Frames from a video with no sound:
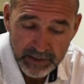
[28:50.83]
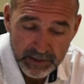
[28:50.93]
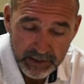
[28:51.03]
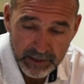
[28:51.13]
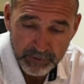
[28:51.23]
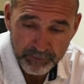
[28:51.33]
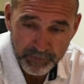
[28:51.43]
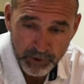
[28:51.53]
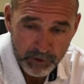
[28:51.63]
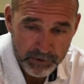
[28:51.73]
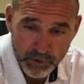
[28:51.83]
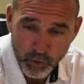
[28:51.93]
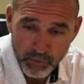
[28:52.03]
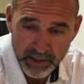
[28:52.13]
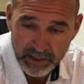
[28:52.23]
There are
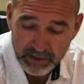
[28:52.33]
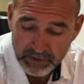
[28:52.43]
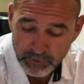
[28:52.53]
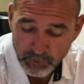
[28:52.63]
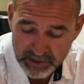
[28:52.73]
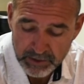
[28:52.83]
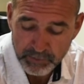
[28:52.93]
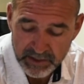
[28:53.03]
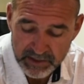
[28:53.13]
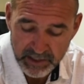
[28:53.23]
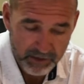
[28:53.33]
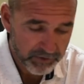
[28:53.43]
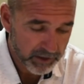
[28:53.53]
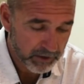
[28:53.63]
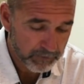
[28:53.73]
so many recipes out
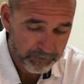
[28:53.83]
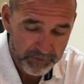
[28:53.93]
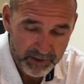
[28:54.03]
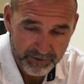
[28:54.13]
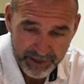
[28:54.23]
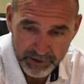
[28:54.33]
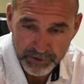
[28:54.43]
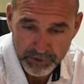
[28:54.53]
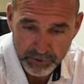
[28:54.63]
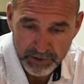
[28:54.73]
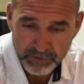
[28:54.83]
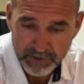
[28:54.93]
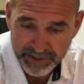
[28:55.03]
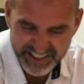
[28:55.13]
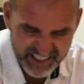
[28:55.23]
there of how to do it.
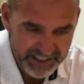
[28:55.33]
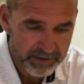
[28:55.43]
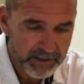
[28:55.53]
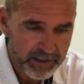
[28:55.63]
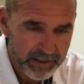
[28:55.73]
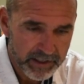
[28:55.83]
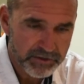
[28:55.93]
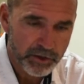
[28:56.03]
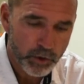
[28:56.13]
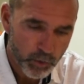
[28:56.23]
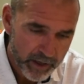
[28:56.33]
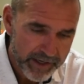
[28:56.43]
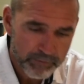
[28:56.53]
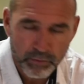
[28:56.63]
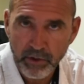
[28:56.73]
Again, it's a
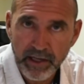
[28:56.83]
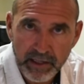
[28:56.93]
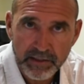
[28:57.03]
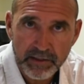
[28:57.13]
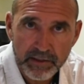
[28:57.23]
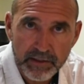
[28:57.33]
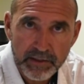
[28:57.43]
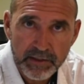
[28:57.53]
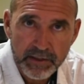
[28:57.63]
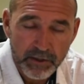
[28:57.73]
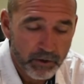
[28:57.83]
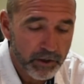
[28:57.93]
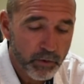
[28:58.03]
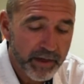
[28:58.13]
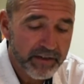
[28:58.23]
great bread or
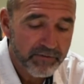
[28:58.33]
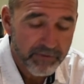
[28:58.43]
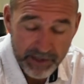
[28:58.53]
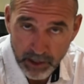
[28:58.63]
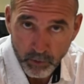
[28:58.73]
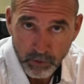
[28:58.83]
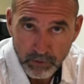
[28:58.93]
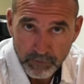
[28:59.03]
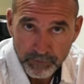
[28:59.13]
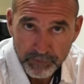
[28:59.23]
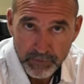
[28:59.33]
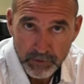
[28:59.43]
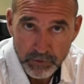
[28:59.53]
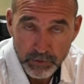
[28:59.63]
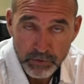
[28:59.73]
a great flour
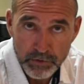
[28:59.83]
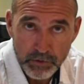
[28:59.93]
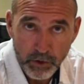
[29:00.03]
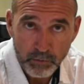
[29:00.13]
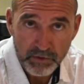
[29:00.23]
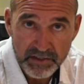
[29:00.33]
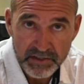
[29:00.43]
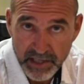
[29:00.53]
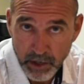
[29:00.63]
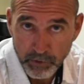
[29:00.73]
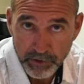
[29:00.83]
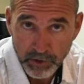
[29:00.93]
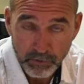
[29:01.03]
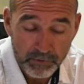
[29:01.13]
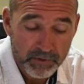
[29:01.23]
to start
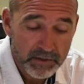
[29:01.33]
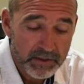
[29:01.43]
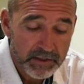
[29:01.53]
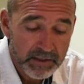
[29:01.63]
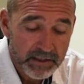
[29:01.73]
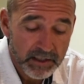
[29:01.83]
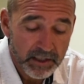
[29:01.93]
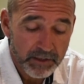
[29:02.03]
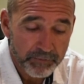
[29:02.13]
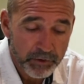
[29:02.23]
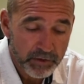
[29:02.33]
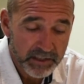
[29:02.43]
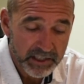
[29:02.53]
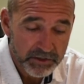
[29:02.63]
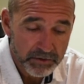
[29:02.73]
sourdough. You can
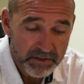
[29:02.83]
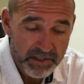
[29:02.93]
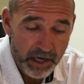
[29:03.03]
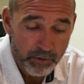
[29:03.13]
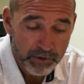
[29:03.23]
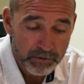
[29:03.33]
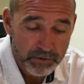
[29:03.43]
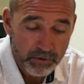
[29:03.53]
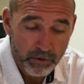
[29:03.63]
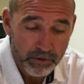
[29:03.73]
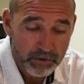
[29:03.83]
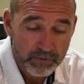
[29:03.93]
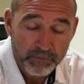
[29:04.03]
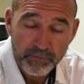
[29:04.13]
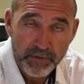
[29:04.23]
get you a sourdough starter,
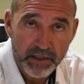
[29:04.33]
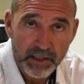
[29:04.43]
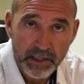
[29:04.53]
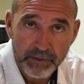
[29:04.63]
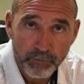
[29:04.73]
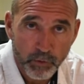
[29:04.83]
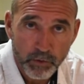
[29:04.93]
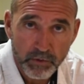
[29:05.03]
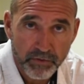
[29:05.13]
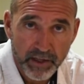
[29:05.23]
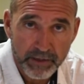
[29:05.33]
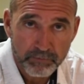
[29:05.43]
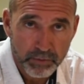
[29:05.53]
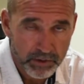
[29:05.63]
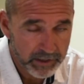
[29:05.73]
work with
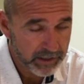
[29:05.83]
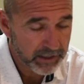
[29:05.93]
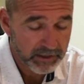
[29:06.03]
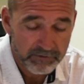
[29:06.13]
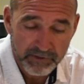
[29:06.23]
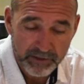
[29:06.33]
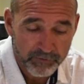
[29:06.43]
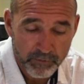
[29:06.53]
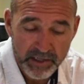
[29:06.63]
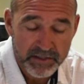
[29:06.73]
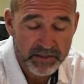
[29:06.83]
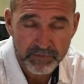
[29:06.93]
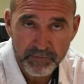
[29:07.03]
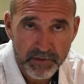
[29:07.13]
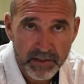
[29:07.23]
that. Plenty of
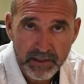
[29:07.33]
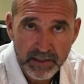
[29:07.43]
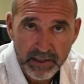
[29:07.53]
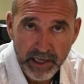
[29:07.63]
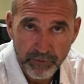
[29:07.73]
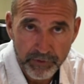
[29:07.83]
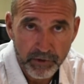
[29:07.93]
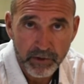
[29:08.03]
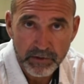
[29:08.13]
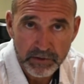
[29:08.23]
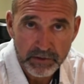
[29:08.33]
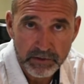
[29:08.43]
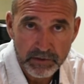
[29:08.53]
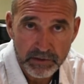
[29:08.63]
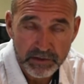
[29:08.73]
information out there to
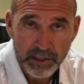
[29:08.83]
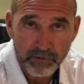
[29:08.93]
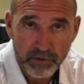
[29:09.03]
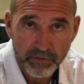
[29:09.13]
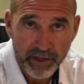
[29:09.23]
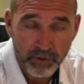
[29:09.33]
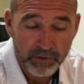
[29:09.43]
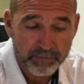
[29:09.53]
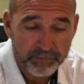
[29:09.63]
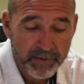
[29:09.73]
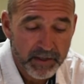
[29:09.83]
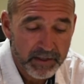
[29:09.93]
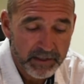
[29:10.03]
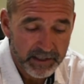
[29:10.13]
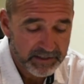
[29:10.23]
discover on that one.
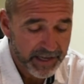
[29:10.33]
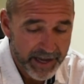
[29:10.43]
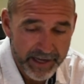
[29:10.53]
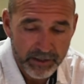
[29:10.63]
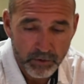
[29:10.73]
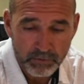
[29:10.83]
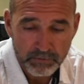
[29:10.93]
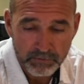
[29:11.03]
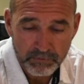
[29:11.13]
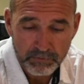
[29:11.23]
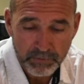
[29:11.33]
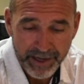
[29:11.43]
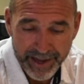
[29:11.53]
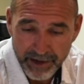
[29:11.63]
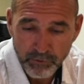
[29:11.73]
Like I say, I don't
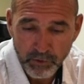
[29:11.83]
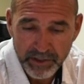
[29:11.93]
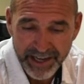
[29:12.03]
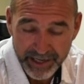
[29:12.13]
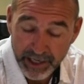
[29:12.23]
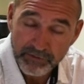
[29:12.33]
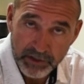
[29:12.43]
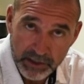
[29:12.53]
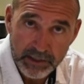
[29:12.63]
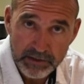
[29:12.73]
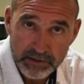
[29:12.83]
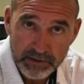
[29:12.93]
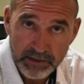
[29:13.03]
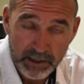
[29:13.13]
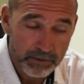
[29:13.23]
have one. I have done it,
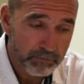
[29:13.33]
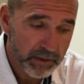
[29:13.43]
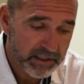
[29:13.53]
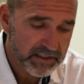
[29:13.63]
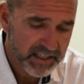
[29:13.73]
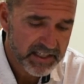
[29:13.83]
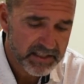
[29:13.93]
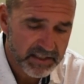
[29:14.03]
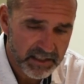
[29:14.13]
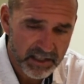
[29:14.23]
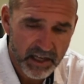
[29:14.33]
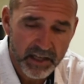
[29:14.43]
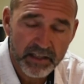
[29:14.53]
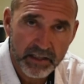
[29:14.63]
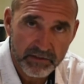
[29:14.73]
but it takes a
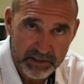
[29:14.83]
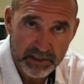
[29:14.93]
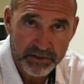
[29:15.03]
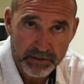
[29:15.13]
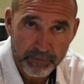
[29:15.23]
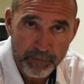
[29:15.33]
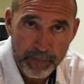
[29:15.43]
lot of attention.